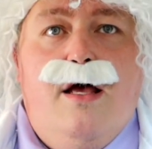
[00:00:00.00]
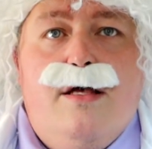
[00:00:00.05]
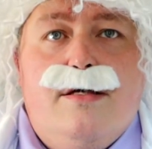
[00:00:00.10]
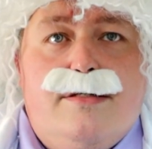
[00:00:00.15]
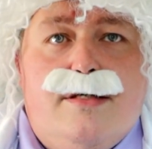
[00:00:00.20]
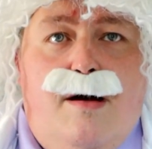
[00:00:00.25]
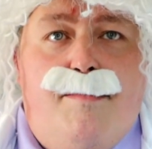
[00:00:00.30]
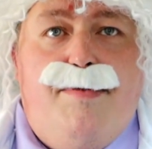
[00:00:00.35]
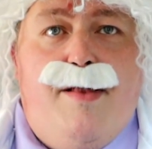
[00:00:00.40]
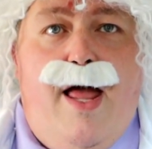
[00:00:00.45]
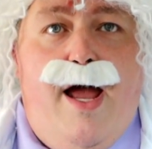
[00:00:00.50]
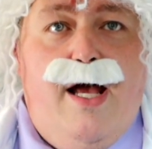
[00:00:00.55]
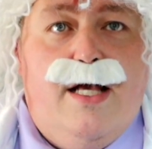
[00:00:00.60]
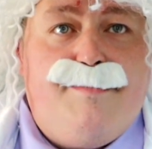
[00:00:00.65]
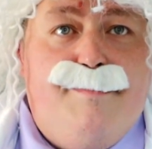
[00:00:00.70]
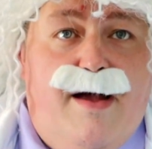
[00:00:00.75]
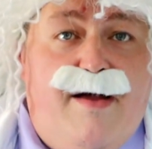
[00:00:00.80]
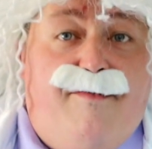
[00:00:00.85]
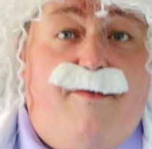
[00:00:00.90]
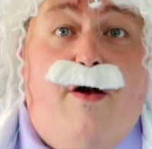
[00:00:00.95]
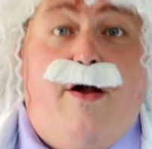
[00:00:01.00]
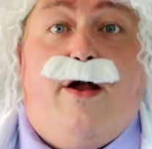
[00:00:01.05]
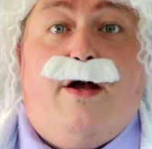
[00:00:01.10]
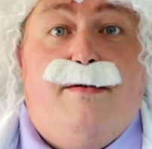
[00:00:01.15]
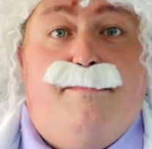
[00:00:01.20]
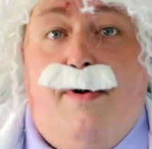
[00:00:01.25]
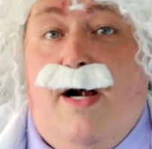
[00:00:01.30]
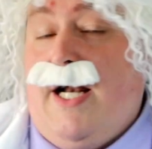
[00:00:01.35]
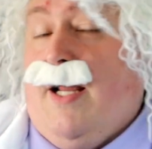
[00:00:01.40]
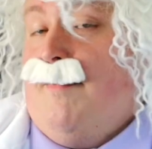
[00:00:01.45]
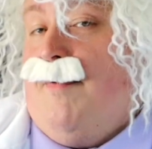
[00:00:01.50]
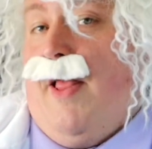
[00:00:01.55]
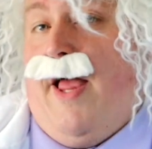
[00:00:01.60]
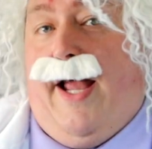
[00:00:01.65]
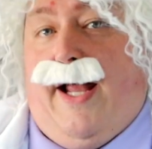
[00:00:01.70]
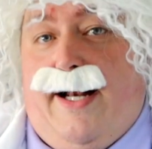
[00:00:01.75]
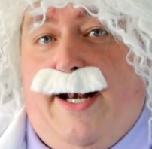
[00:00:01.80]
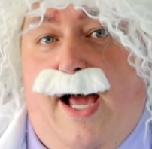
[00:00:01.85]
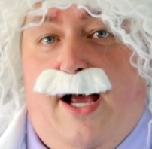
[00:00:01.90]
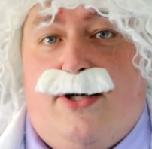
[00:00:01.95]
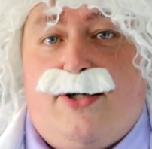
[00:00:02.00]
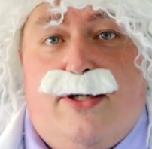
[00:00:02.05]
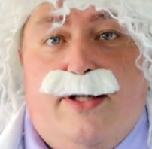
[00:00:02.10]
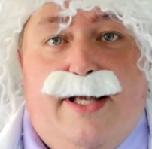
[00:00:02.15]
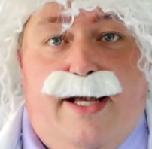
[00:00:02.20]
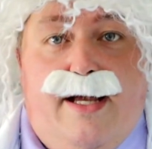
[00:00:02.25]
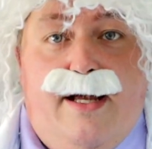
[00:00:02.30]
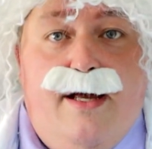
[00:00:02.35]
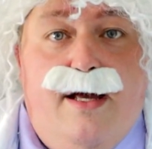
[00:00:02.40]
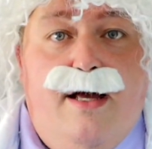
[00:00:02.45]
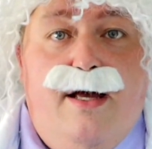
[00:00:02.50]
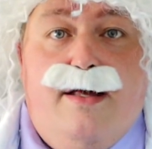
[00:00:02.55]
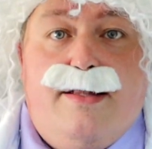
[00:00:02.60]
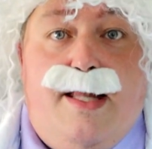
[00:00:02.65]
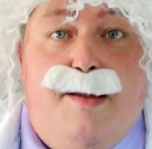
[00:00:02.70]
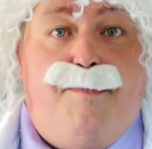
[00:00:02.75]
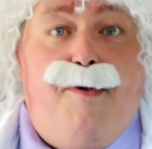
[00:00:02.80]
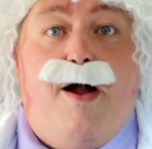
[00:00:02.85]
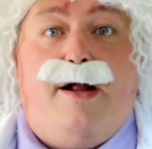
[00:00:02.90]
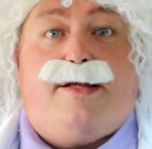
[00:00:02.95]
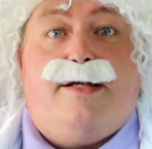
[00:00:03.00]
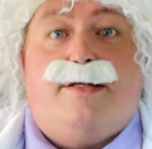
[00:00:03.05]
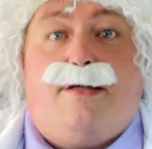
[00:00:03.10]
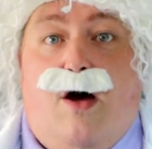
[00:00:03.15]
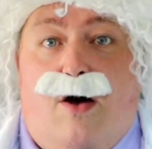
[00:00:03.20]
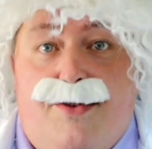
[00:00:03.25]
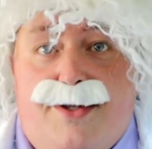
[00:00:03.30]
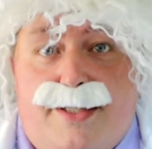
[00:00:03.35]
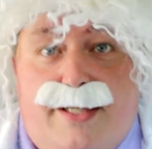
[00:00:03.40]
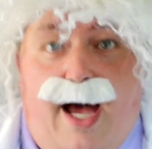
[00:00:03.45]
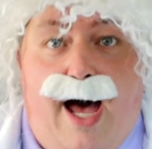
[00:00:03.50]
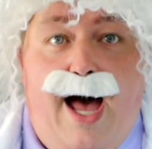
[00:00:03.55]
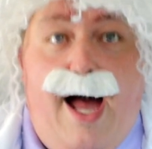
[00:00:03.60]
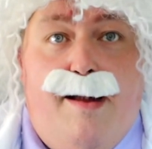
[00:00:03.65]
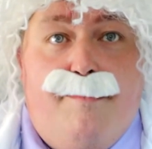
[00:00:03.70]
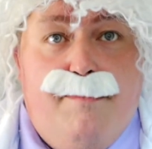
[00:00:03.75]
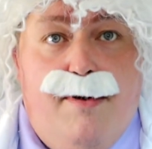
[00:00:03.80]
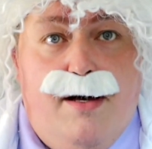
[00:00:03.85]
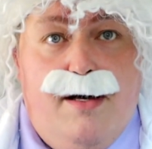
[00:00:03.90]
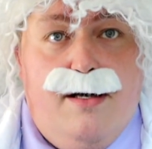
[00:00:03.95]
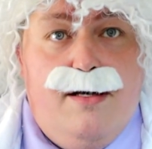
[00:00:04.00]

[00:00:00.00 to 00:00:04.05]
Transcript: Some players make very good money playing it, actually. They practice all the time.